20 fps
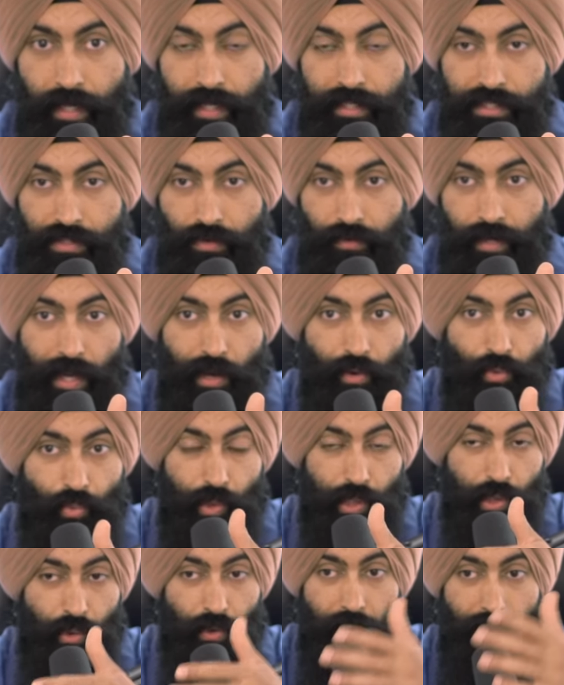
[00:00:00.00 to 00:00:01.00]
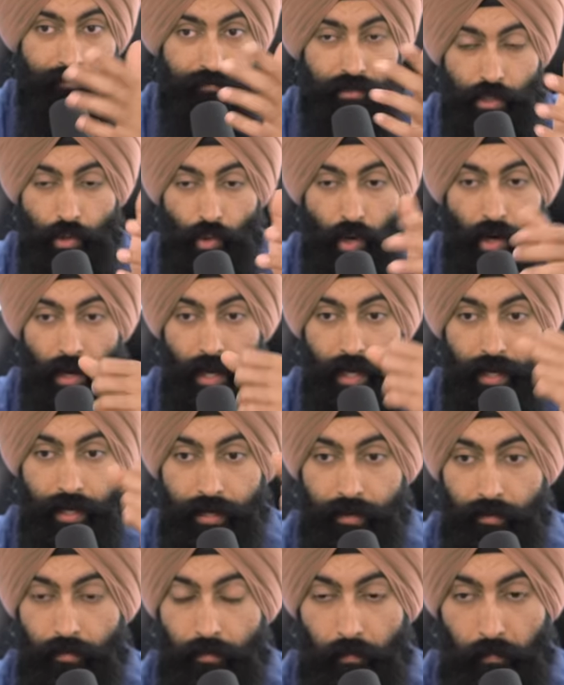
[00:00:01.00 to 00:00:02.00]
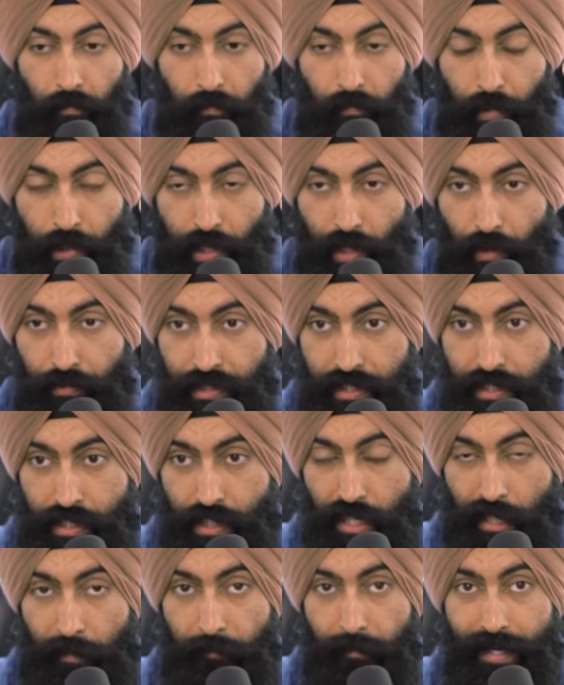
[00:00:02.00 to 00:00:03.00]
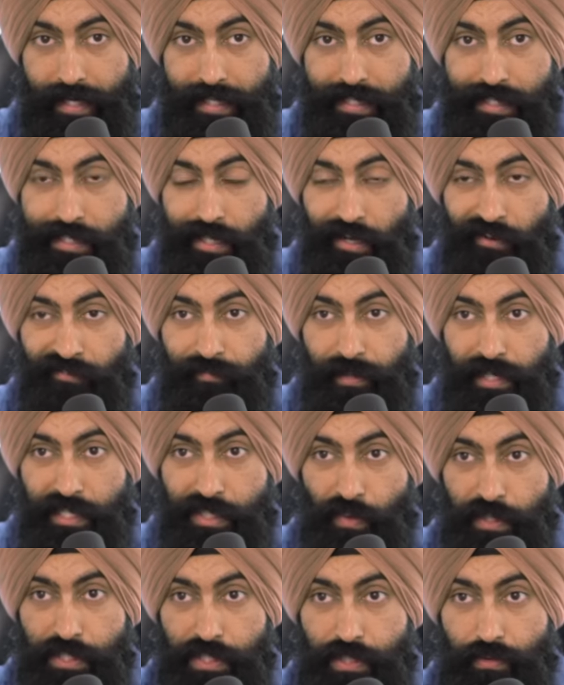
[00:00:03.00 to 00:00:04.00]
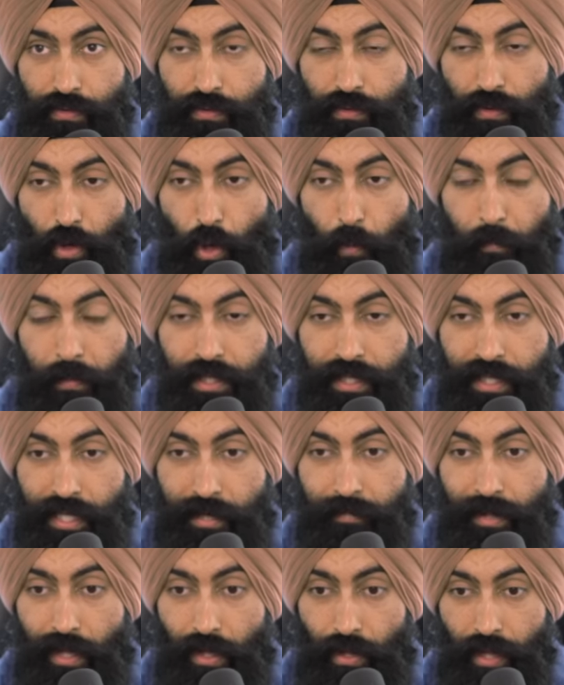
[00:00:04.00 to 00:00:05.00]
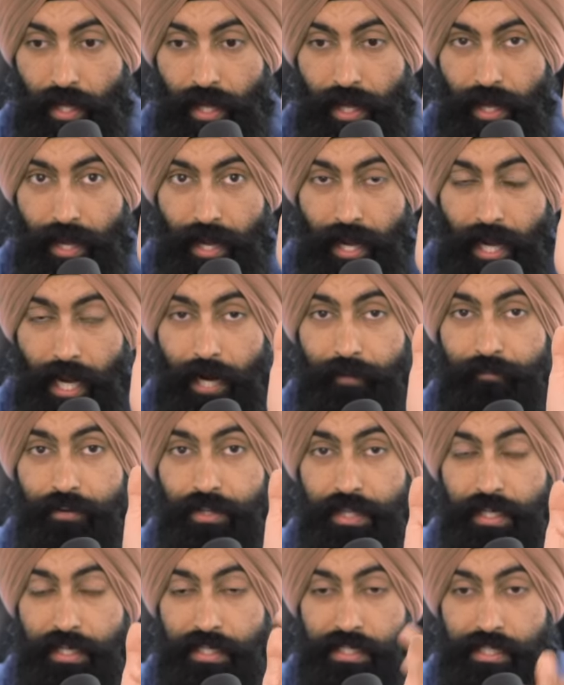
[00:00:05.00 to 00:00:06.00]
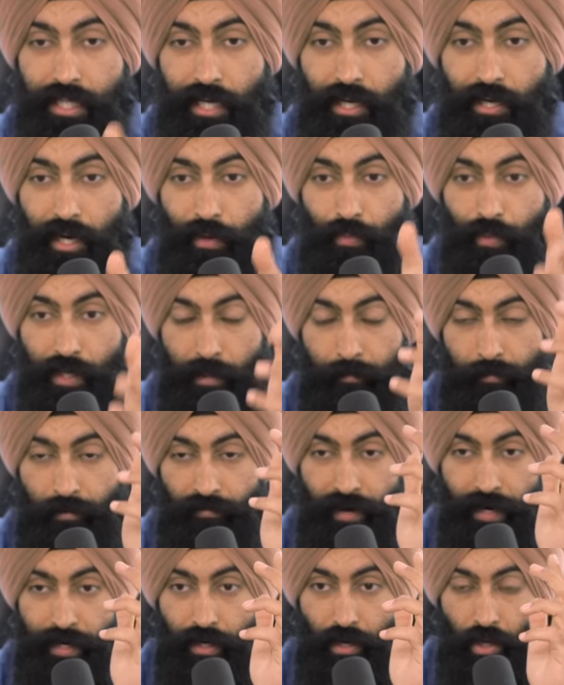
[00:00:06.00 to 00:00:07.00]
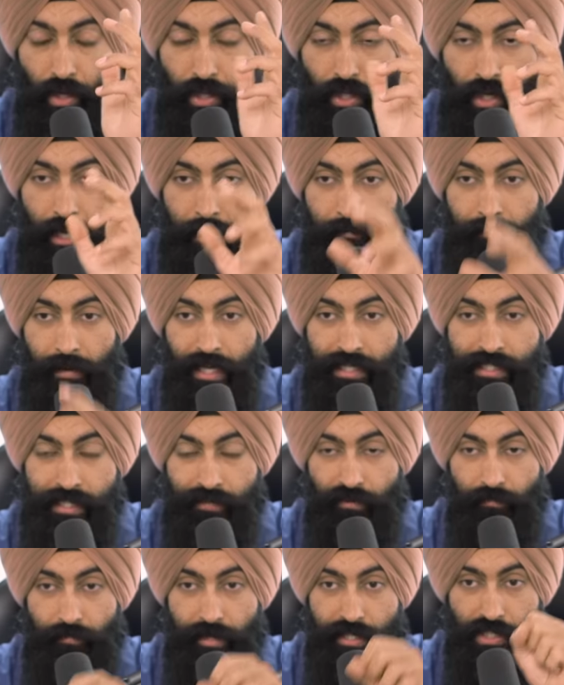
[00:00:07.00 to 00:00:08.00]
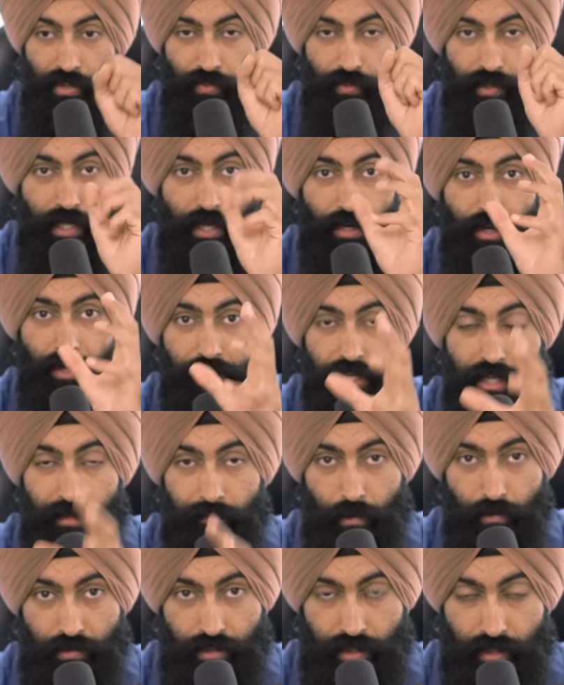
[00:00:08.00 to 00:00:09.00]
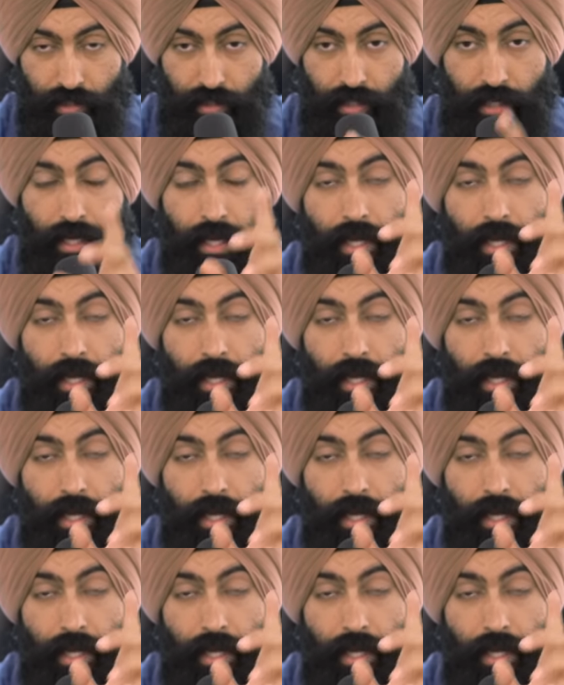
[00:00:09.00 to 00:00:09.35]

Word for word: And so now we don't have to go out and put out this clickbaity stuff, because once you open the email, everything is there and we can provide all the unbiased information without all the emotion.